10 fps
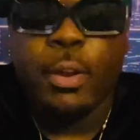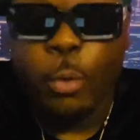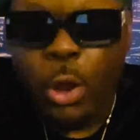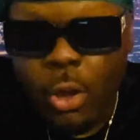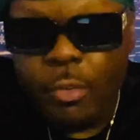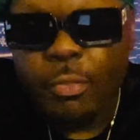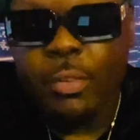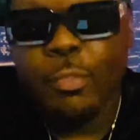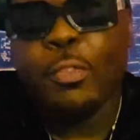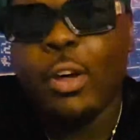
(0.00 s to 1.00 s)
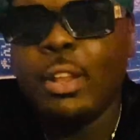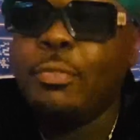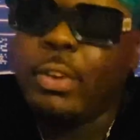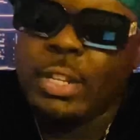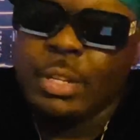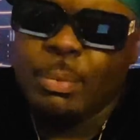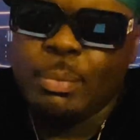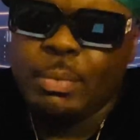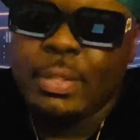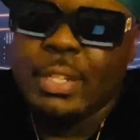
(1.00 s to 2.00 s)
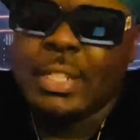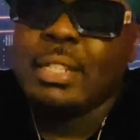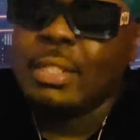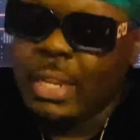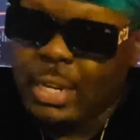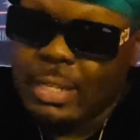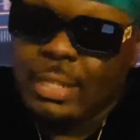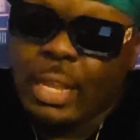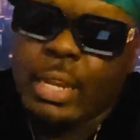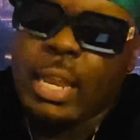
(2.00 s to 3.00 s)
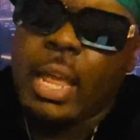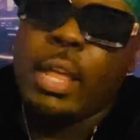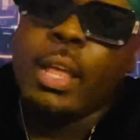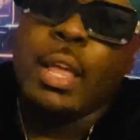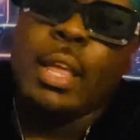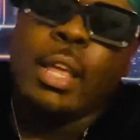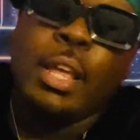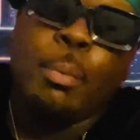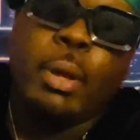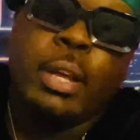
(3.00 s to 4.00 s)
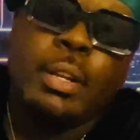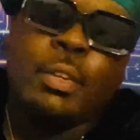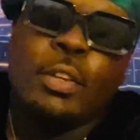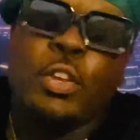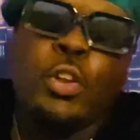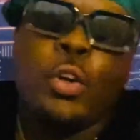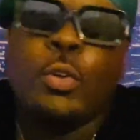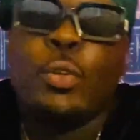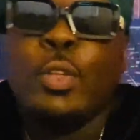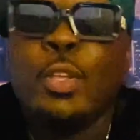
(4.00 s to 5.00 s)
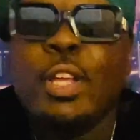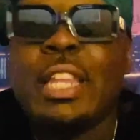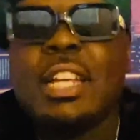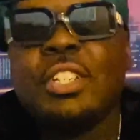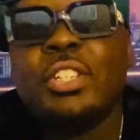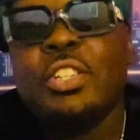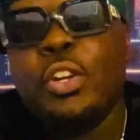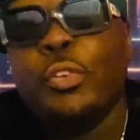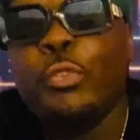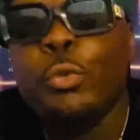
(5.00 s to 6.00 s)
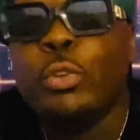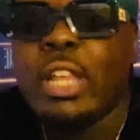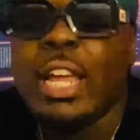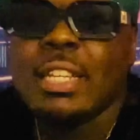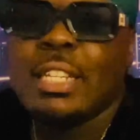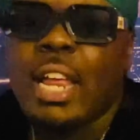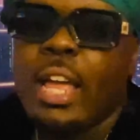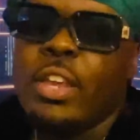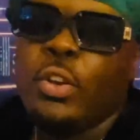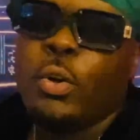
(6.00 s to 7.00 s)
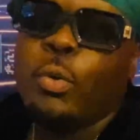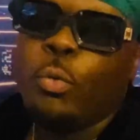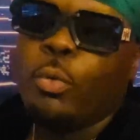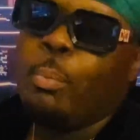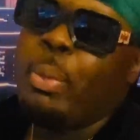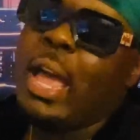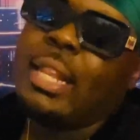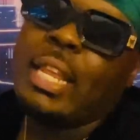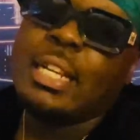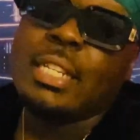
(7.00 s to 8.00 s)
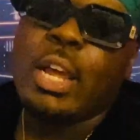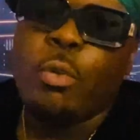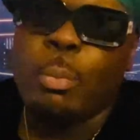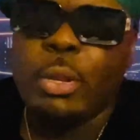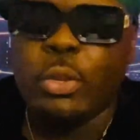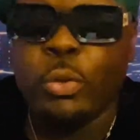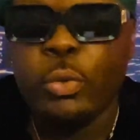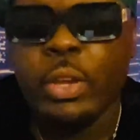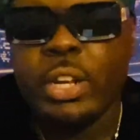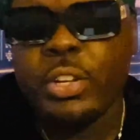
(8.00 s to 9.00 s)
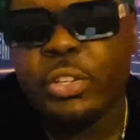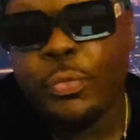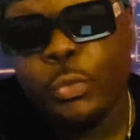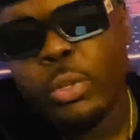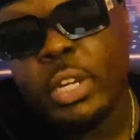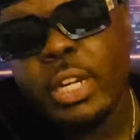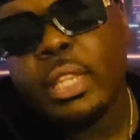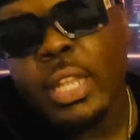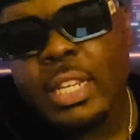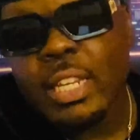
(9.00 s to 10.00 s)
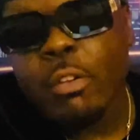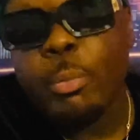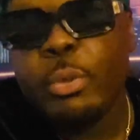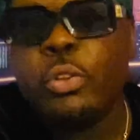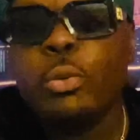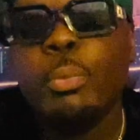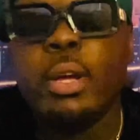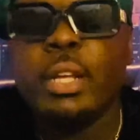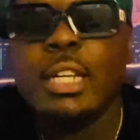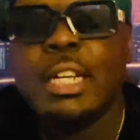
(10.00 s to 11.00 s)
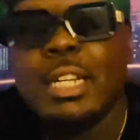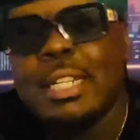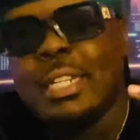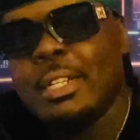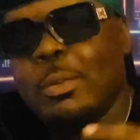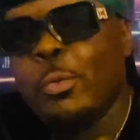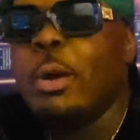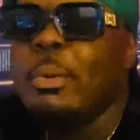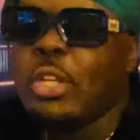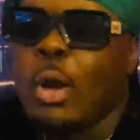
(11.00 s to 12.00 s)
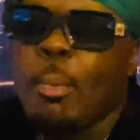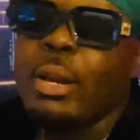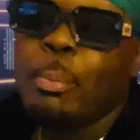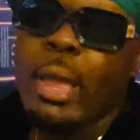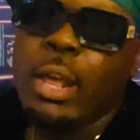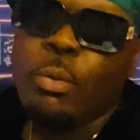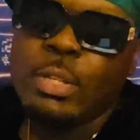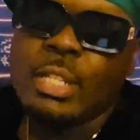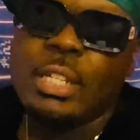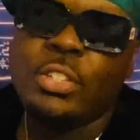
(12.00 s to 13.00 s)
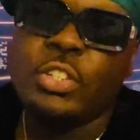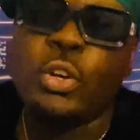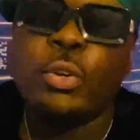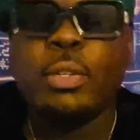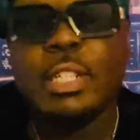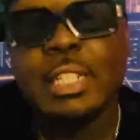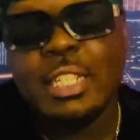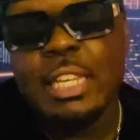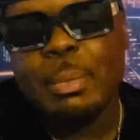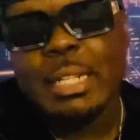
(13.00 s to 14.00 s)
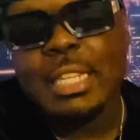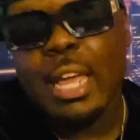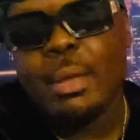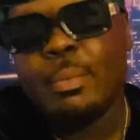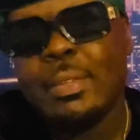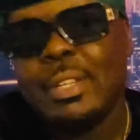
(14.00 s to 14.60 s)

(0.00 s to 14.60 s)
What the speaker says: we all fall a victim to things like that. But that's just a few things that bad things that women do, and there's a few good things that women do, but we're gonna be talking about the bad ones because it's a demon time.